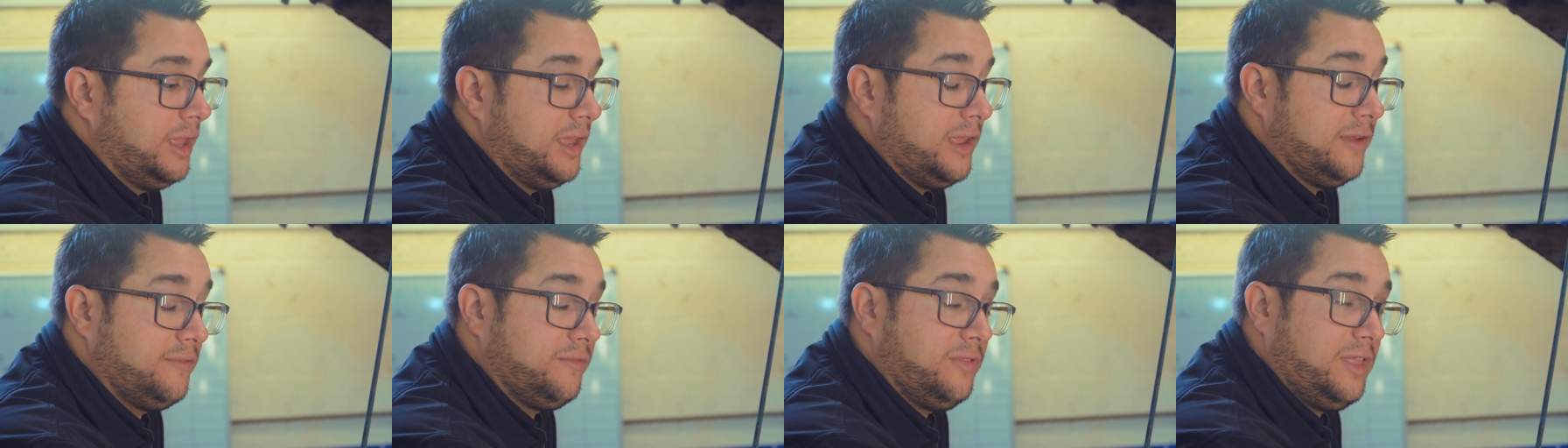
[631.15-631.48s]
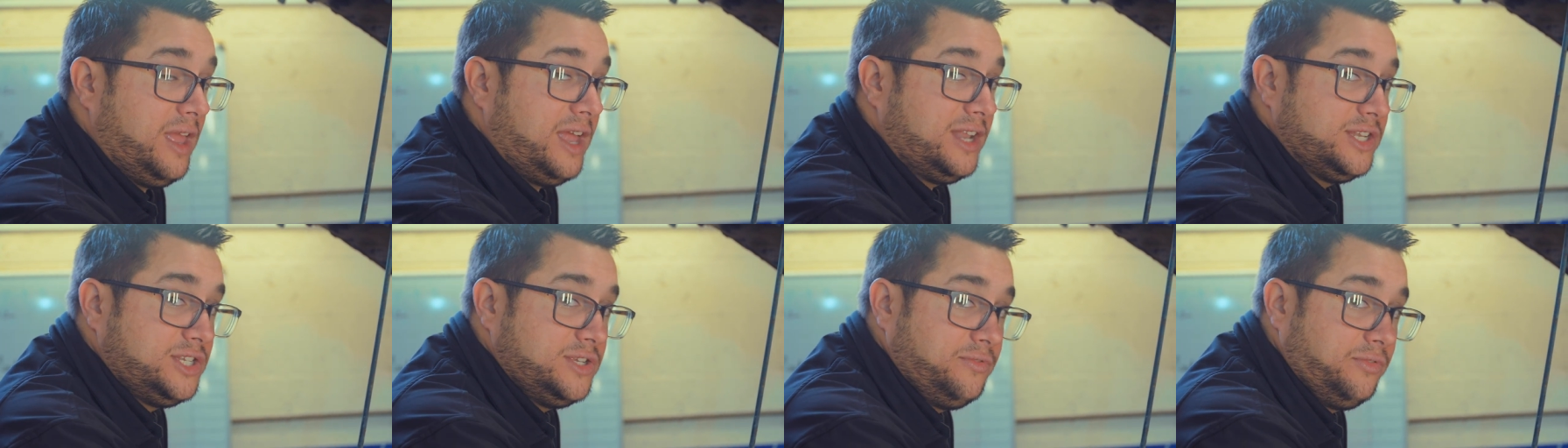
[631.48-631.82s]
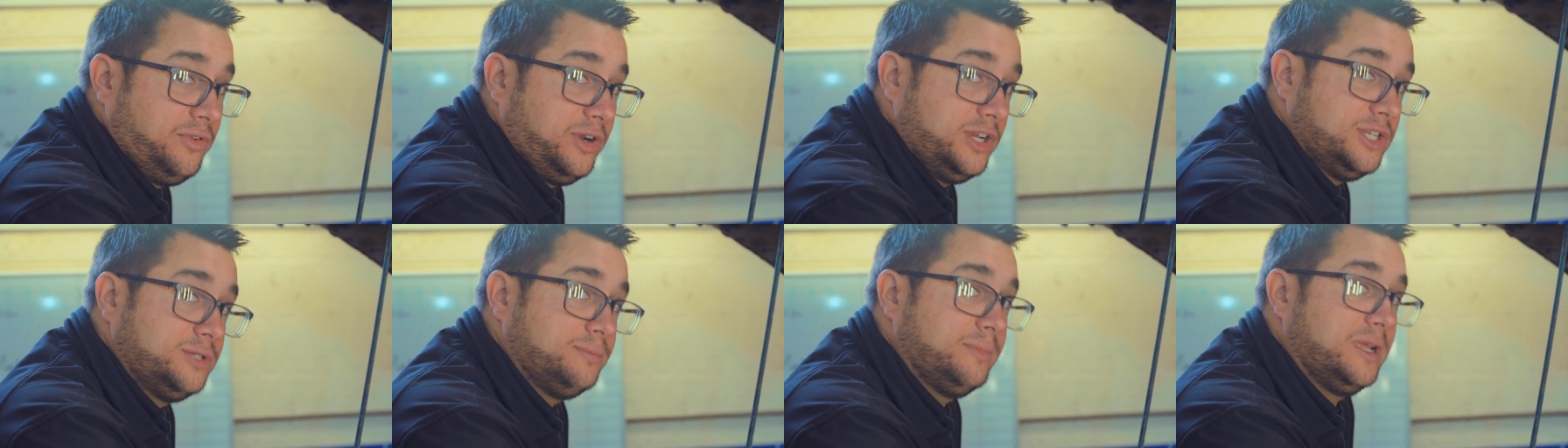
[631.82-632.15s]
If the
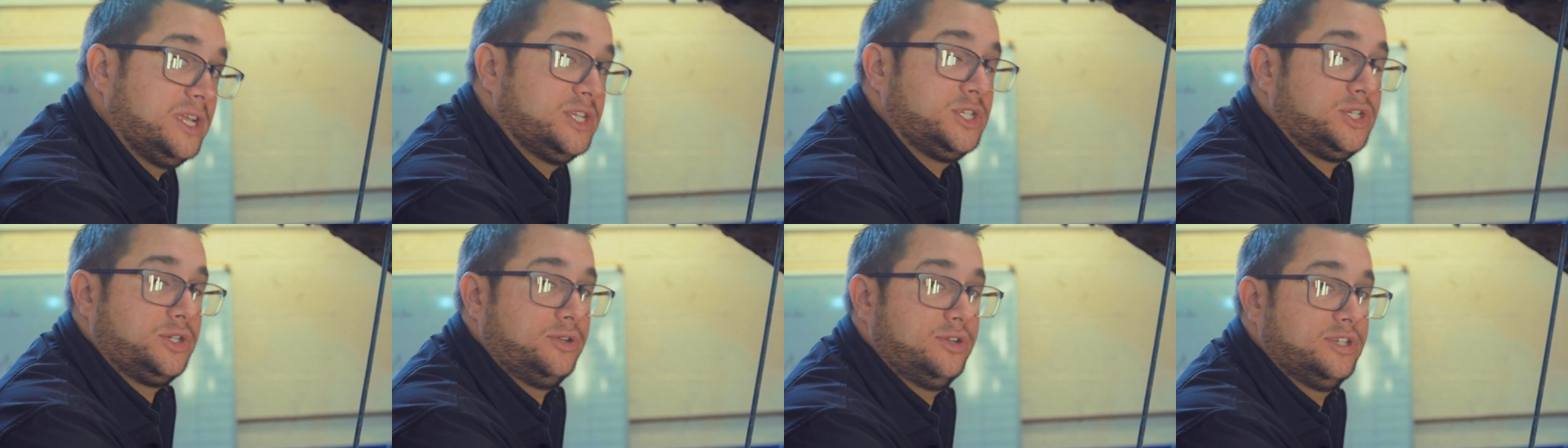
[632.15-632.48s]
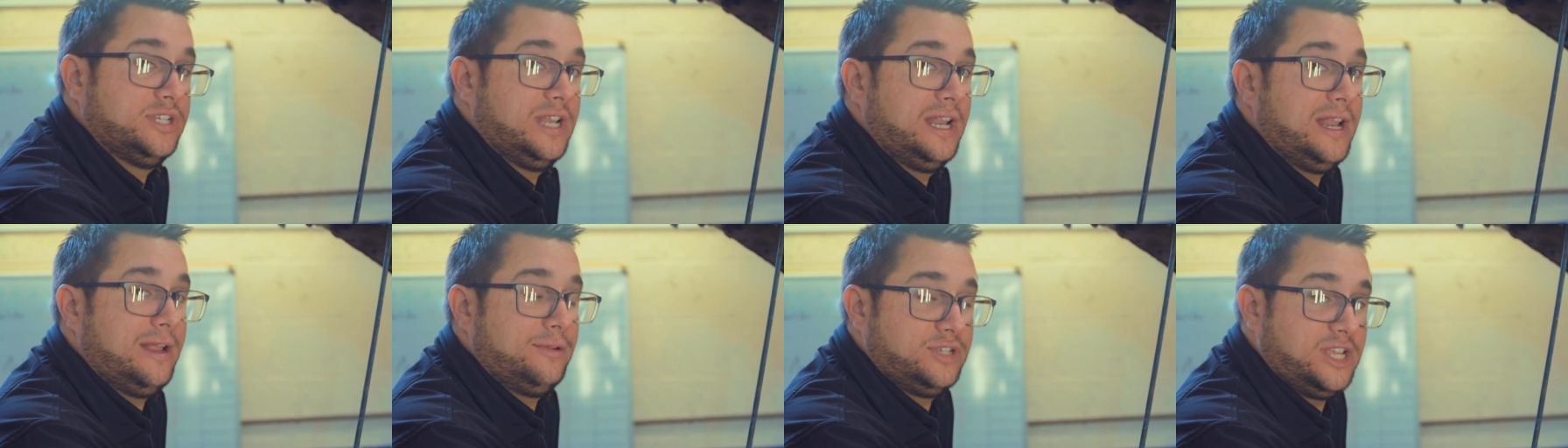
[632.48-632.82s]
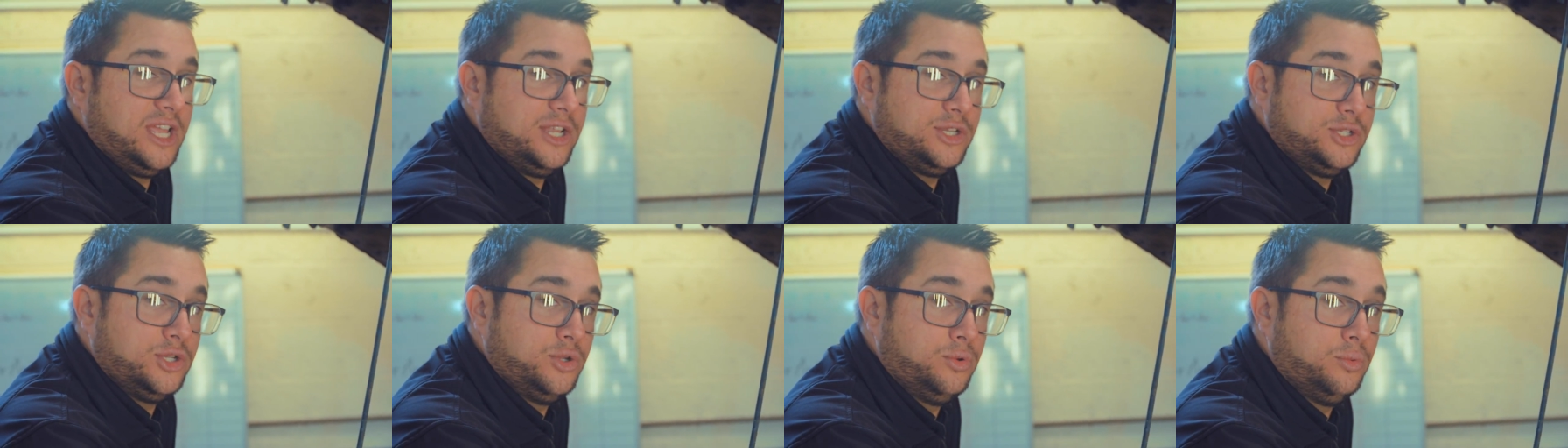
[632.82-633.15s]
antifreeze mixture is allowed to
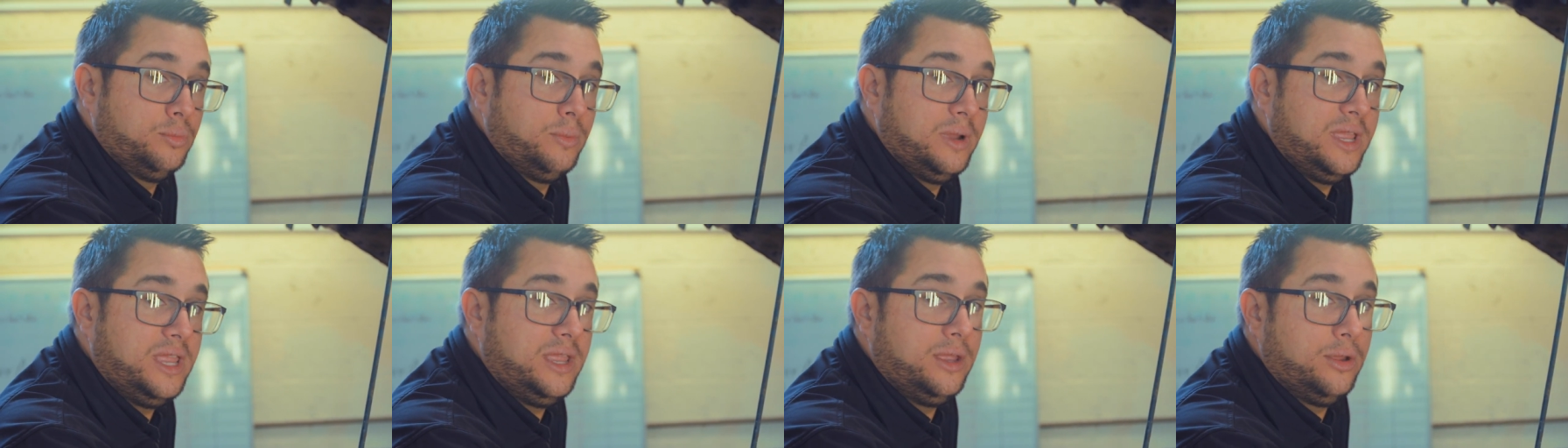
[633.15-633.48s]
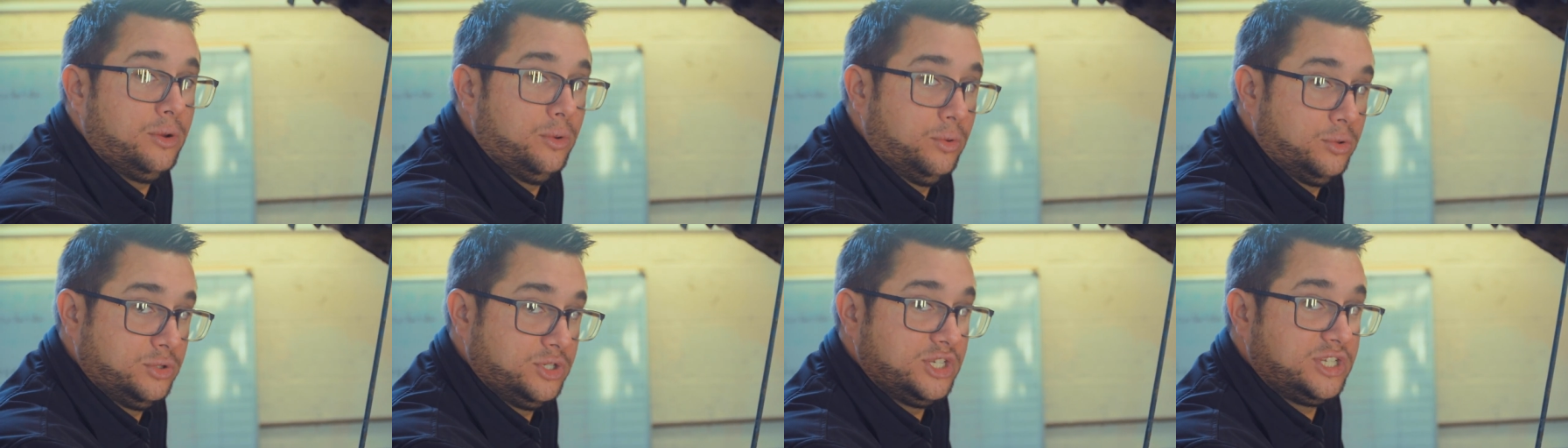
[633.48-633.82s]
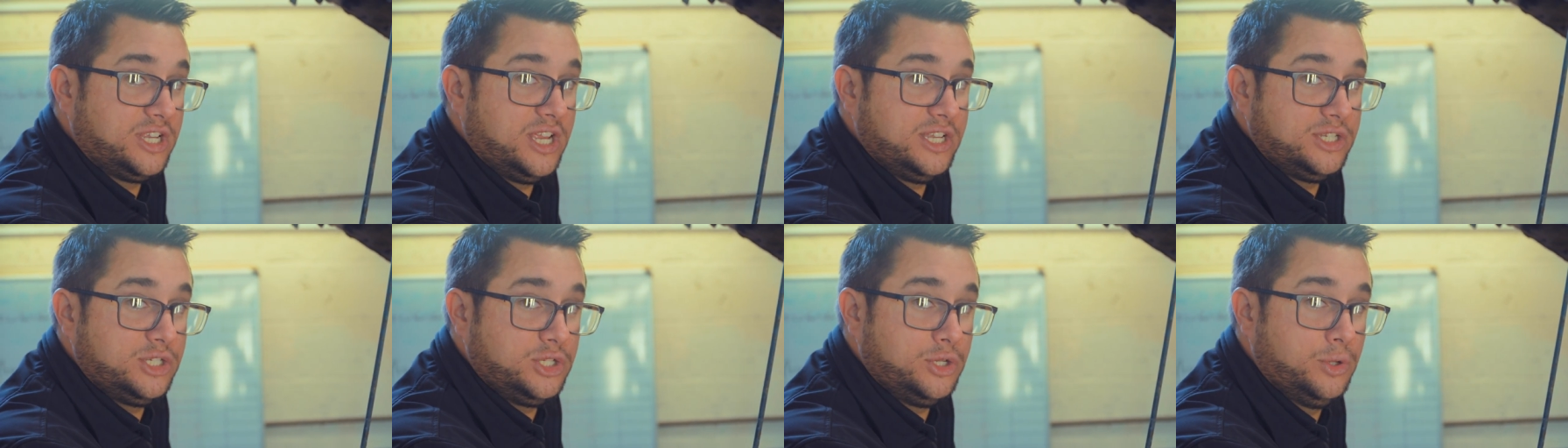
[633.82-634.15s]
get too weak or
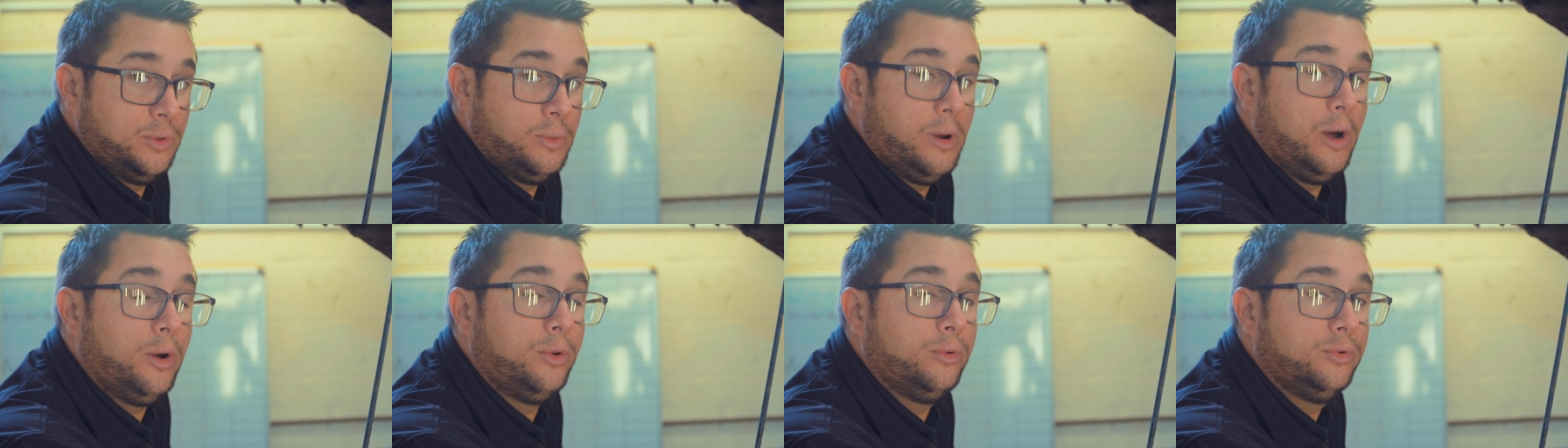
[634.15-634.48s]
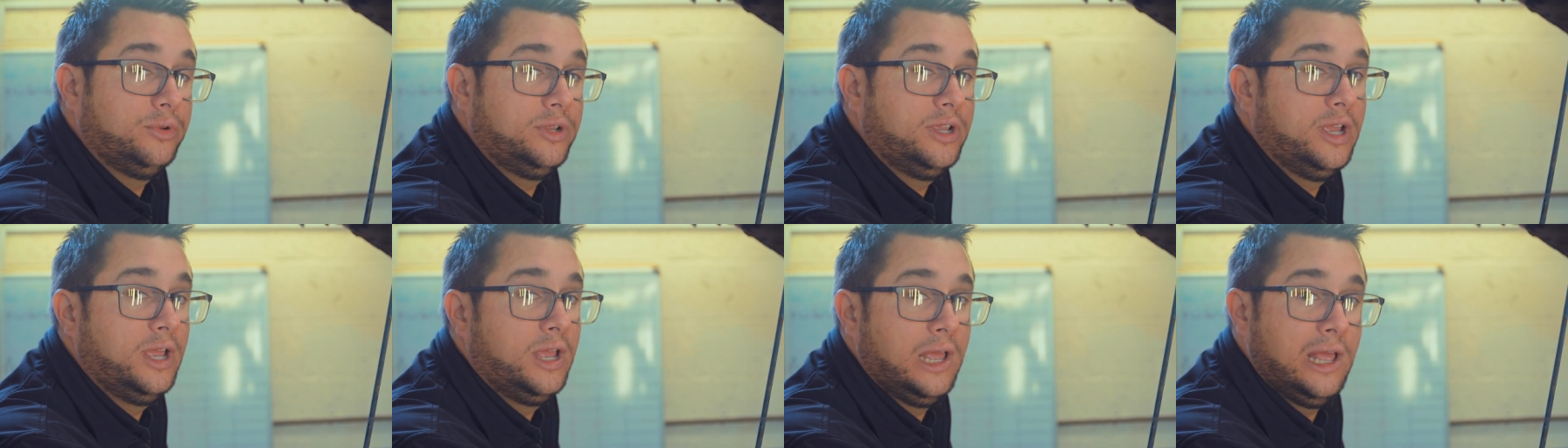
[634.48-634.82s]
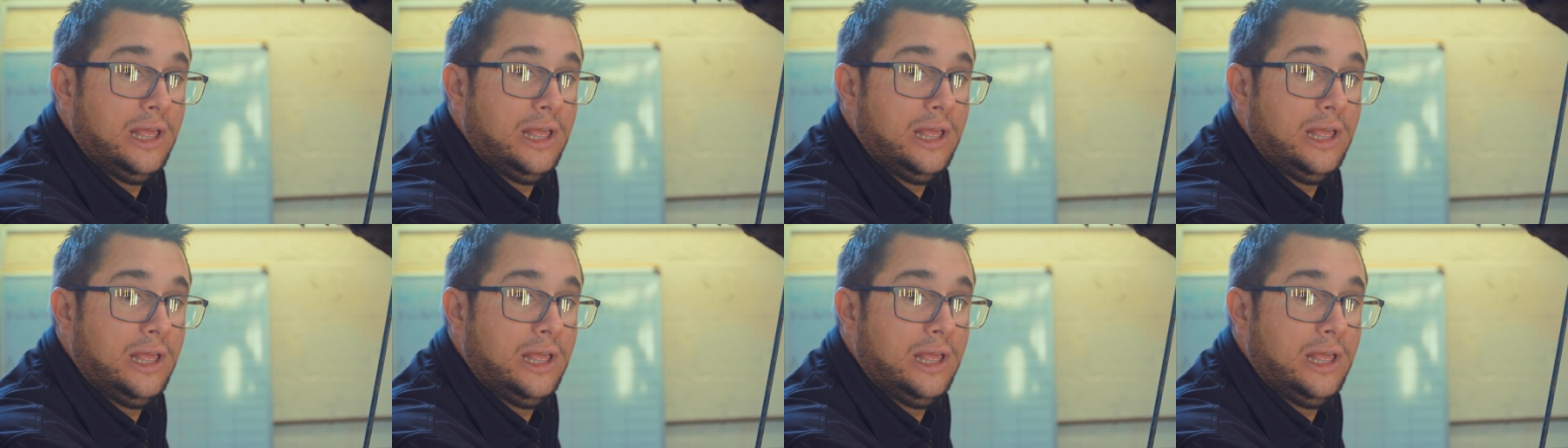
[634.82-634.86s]
just gets too old,